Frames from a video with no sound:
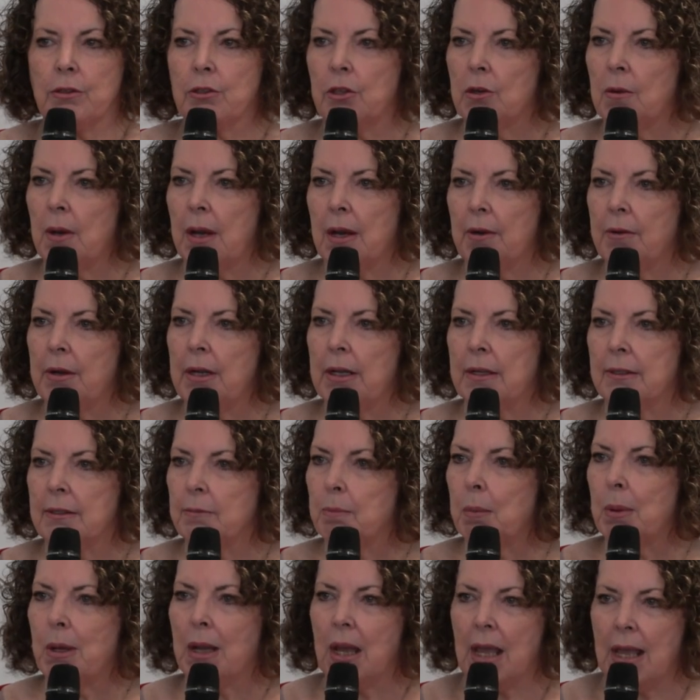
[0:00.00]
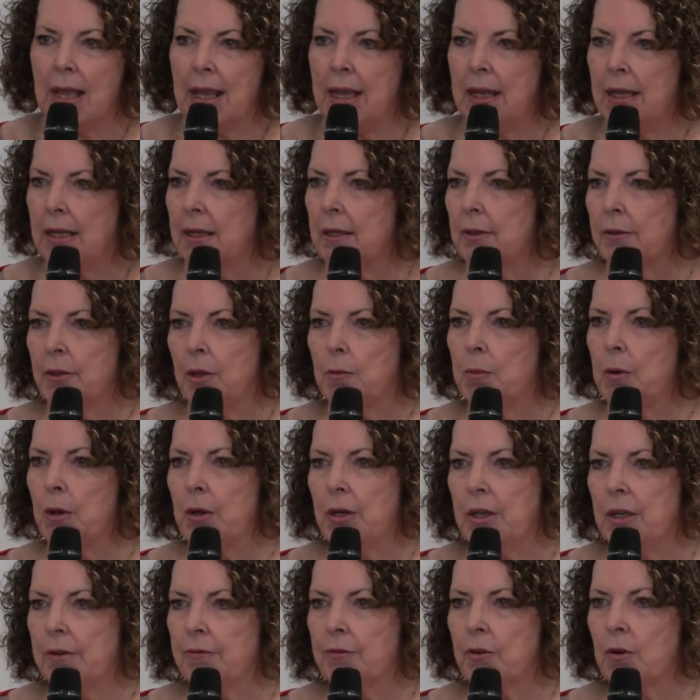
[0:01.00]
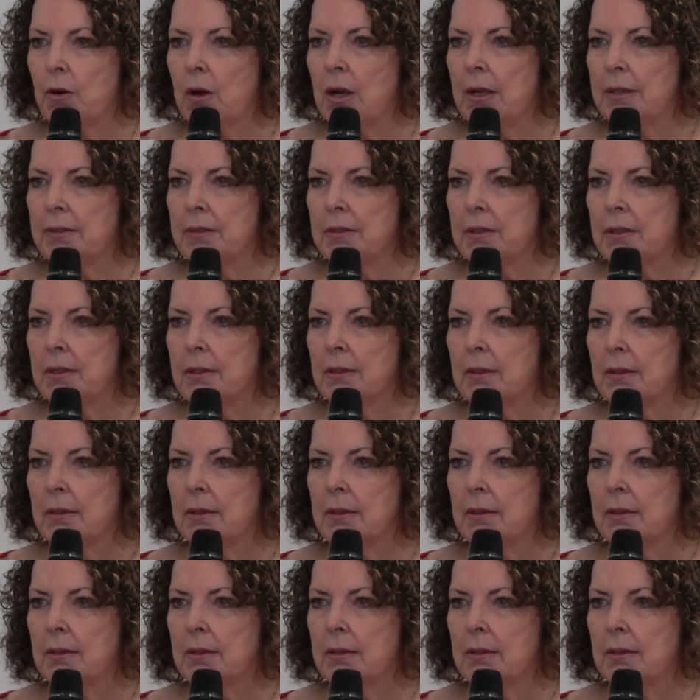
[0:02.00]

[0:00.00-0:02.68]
two areas plague the body of Christ.